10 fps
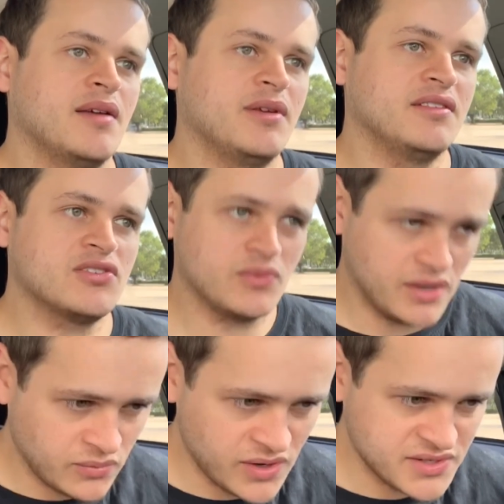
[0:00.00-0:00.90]
I mean, this
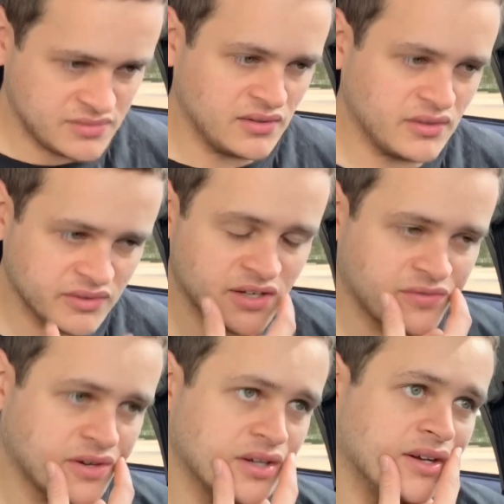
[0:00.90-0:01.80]
one was a little
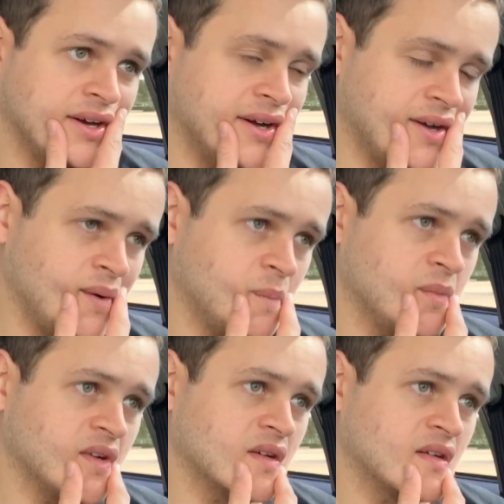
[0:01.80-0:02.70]
different, but